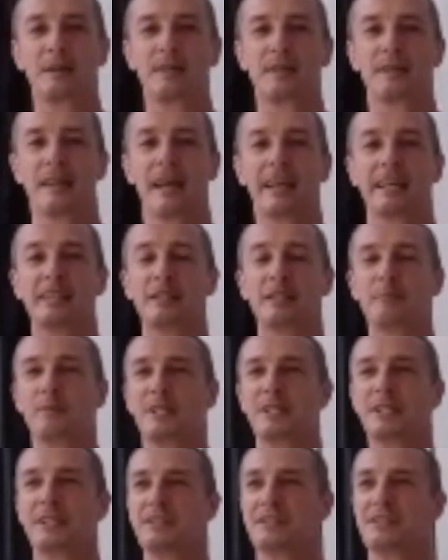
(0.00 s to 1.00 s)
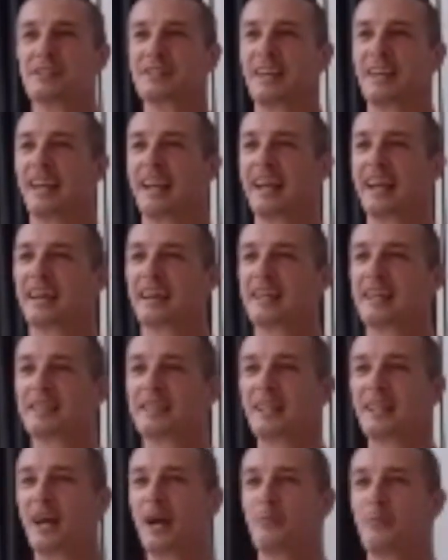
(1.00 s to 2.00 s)
90 minutes.
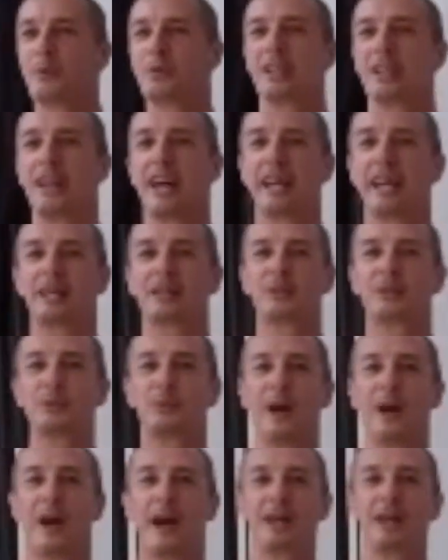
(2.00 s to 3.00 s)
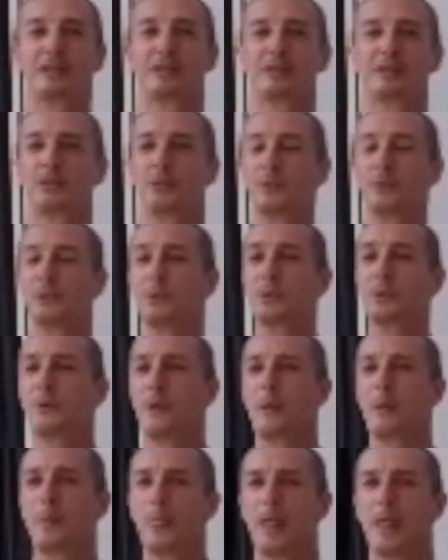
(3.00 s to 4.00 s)
And I would like to ask
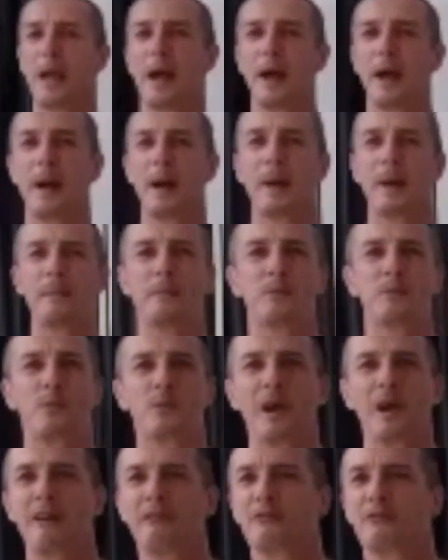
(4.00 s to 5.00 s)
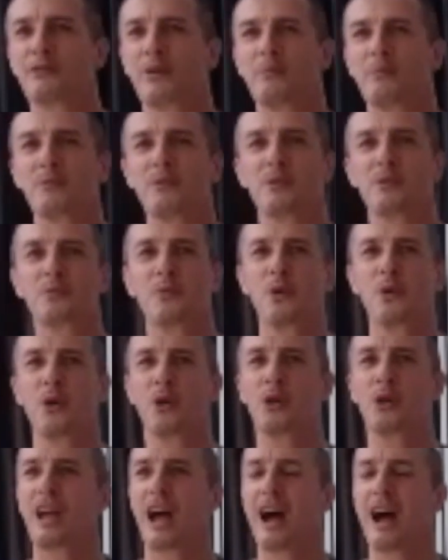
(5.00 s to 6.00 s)
you, where from the
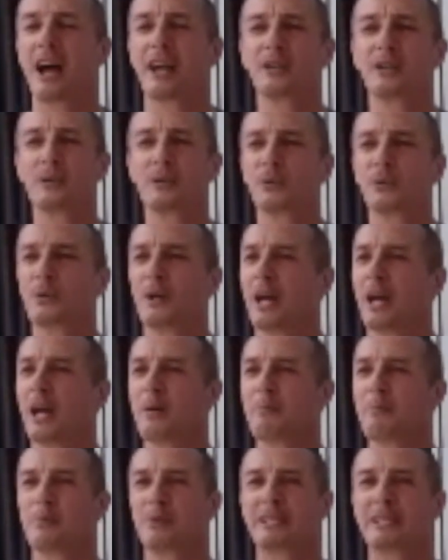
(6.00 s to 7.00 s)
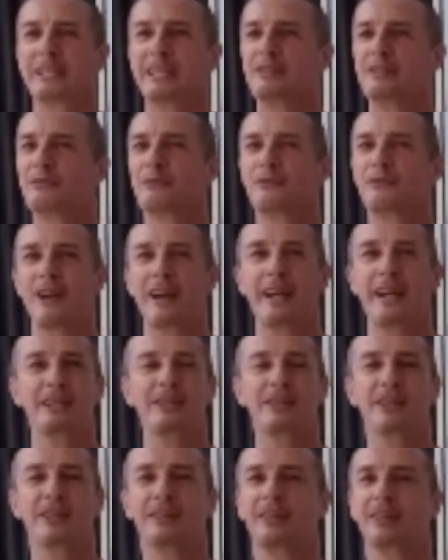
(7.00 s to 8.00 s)
world are you? Please
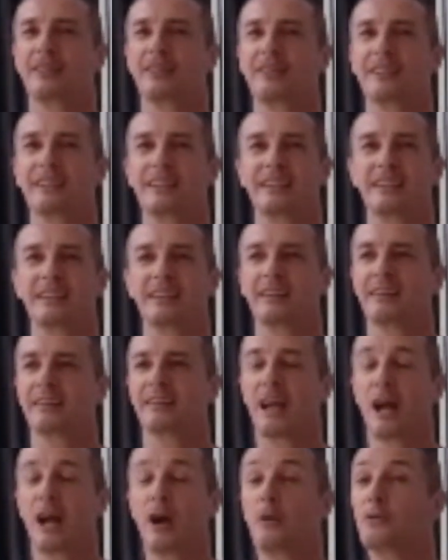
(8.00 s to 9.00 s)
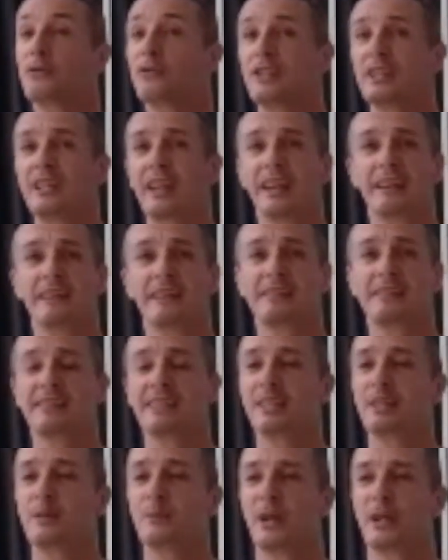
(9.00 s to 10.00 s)
write the country and
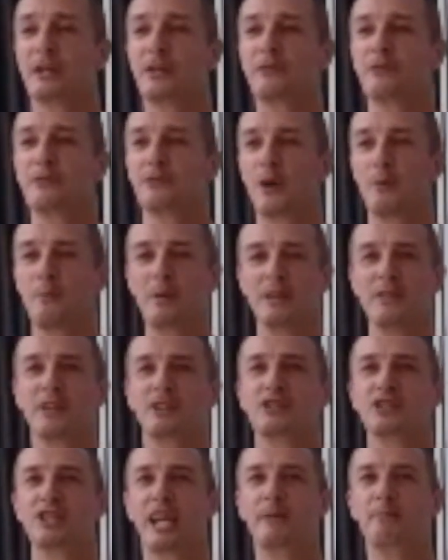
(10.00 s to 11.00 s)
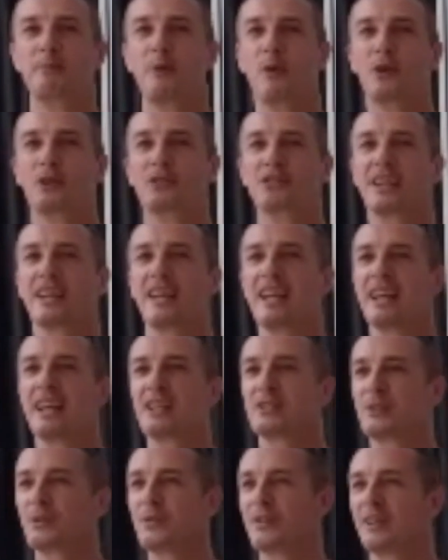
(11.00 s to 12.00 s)
city where you're from in the chat box
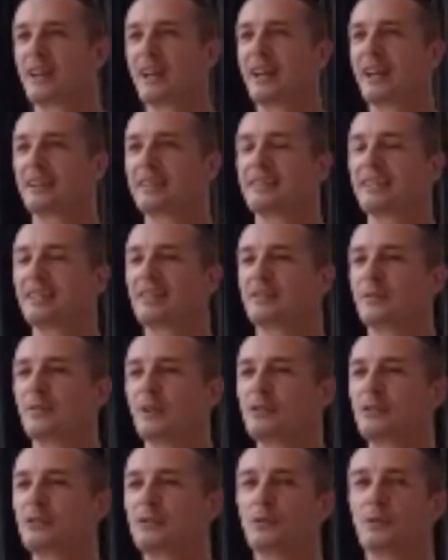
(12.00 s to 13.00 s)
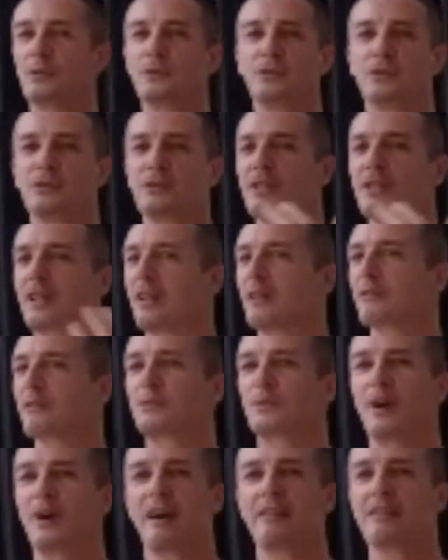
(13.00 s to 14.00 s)
so that you introduce yourself
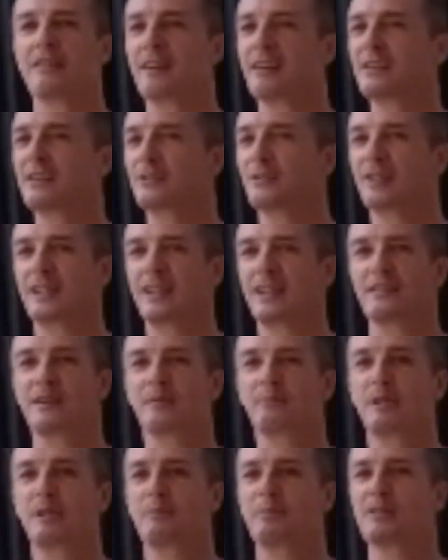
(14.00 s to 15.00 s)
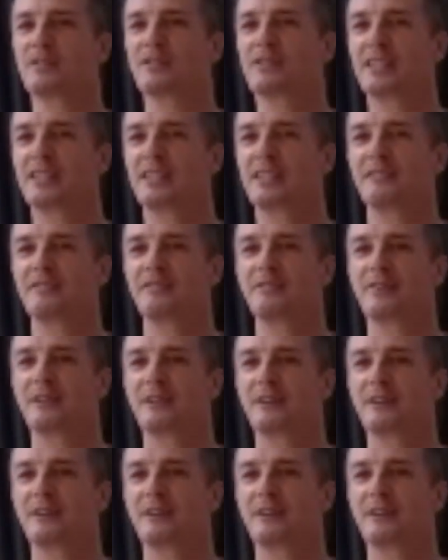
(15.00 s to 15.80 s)
to others, so that other people see